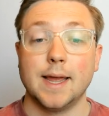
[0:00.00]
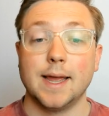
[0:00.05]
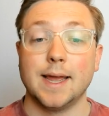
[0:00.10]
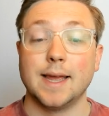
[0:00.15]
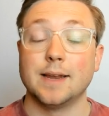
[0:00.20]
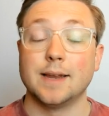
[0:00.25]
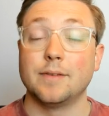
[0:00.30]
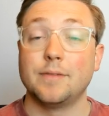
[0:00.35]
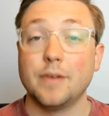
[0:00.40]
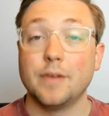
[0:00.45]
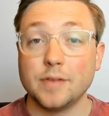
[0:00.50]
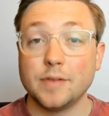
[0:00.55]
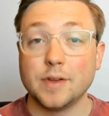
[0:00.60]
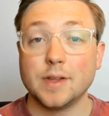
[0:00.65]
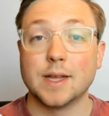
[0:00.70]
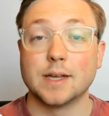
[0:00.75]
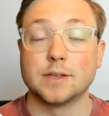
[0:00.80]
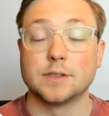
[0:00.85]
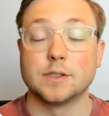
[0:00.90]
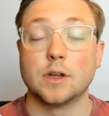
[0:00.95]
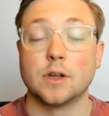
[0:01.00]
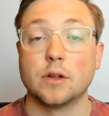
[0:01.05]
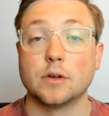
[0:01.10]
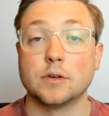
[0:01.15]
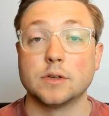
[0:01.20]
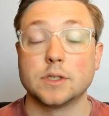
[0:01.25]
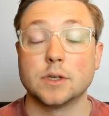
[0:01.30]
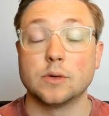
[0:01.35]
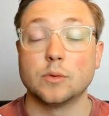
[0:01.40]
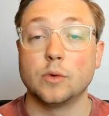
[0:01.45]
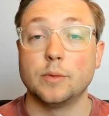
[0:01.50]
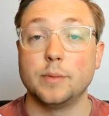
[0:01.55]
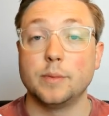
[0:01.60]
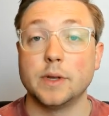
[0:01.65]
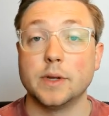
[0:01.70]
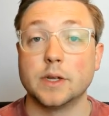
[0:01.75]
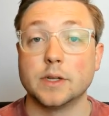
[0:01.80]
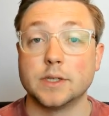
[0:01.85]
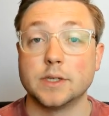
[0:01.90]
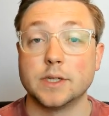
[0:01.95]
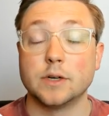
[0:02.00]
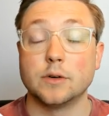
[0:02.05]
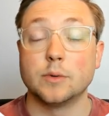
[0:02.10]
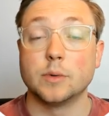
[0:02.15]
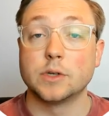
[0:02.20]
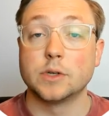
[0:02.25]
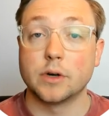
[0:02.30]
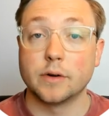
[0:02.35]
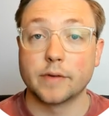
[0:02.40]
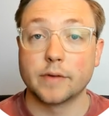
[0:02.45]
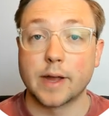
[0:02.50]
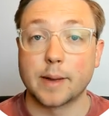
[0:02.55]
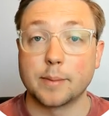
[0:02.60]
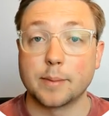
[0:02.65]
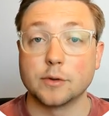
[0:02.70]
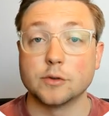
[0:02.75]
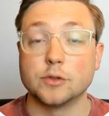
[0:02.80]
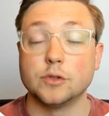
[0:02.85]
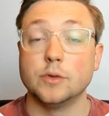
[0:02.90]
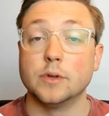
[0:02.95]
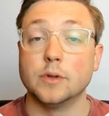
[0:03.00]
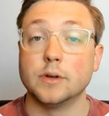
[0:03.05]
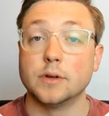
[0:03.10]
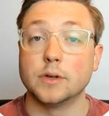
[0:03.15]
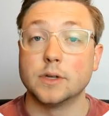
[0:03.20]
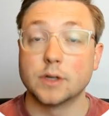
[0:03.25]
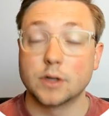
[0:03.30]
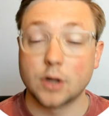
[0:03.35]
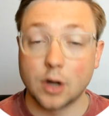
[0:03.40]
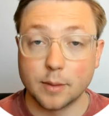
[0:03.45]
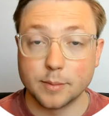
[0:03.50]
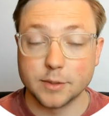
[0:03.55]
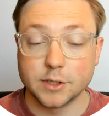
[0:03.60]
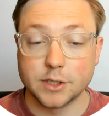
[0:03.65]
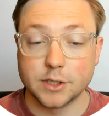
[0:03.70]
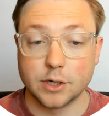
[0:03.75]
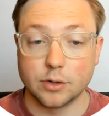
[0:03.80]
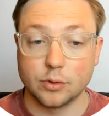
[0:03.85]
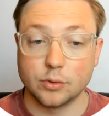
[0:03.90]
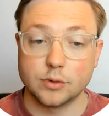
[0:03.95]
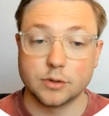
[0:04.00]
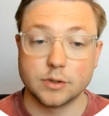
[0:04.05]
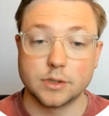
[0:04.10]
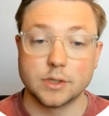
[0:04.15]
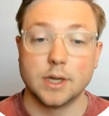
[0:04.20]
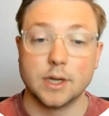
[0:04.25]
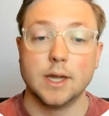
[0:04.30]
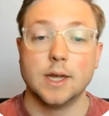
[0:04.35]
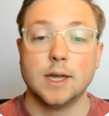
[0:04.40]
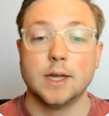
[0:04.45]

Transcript: and $50,000 would be considered return of capital to the common shareholders.